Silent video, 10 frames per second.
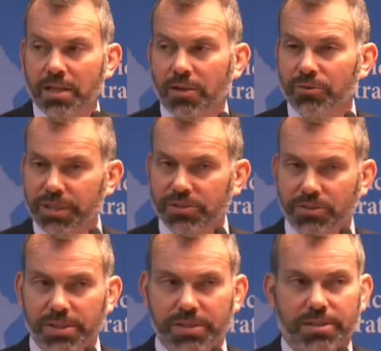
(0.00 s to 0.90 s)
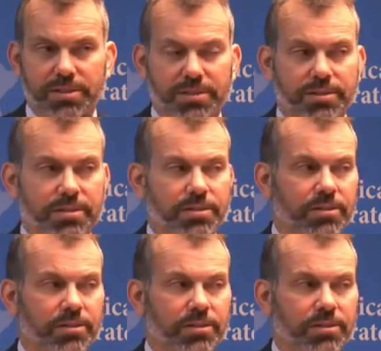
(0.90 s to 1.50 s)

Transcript: or resources.